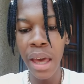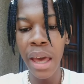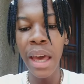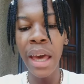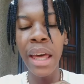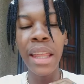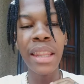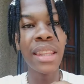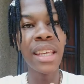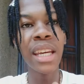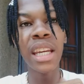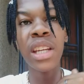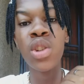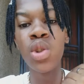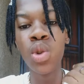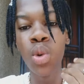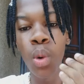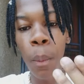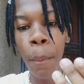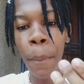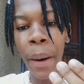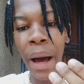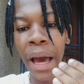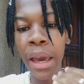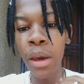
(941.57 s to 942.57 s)
and then you
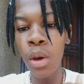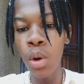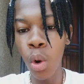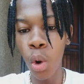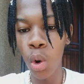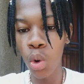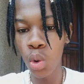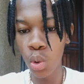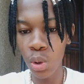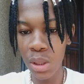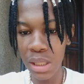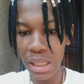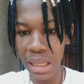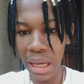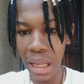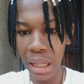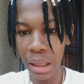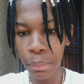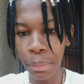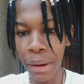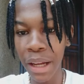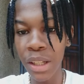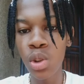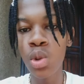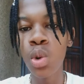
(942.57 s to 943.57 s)
buy or you sell.
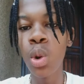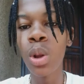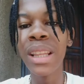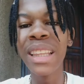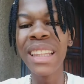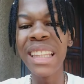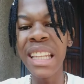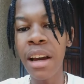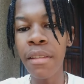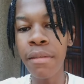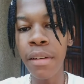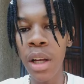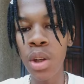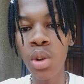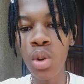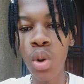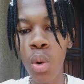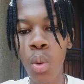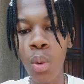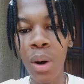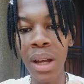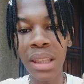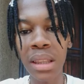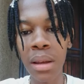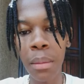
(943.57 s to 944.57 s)
But you'll never know
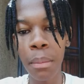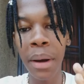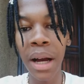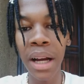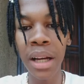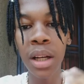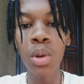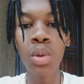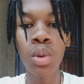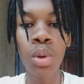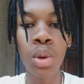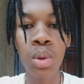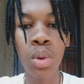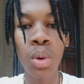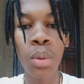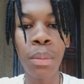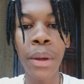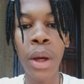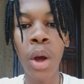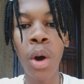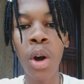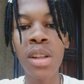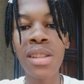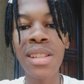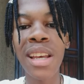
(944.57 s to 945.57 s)
what the market will do,
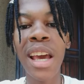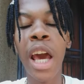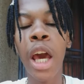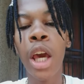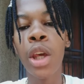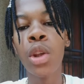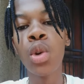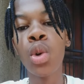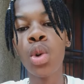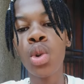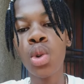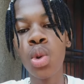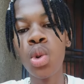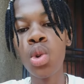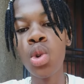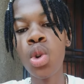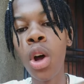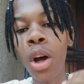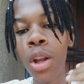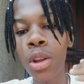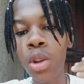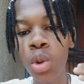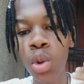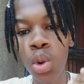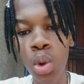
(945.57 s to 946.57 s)
because you do
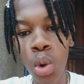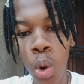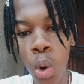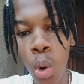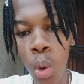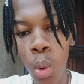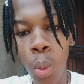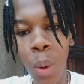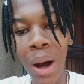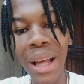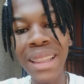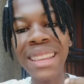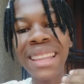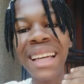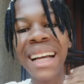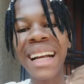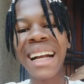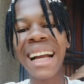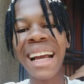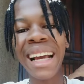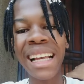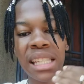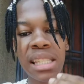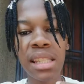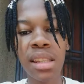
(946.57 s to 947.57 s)
not know what the
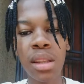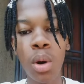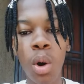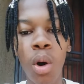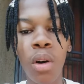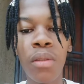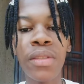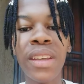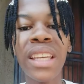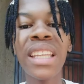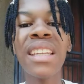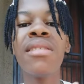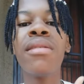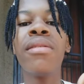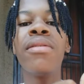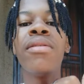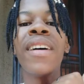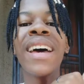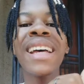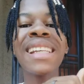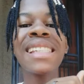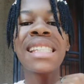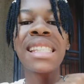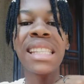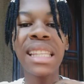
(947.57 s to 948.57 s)
rest of
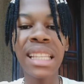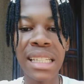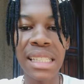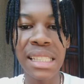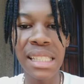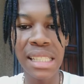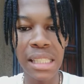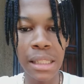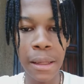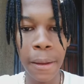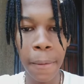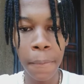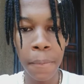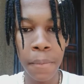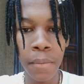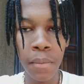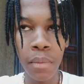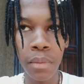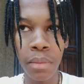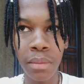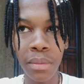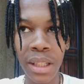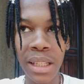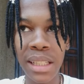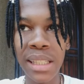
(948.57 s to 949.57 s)
investors
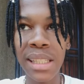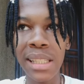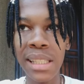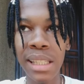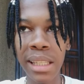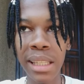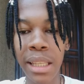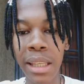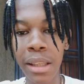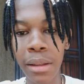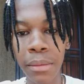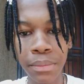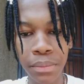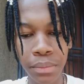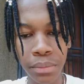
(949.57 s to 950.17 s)
see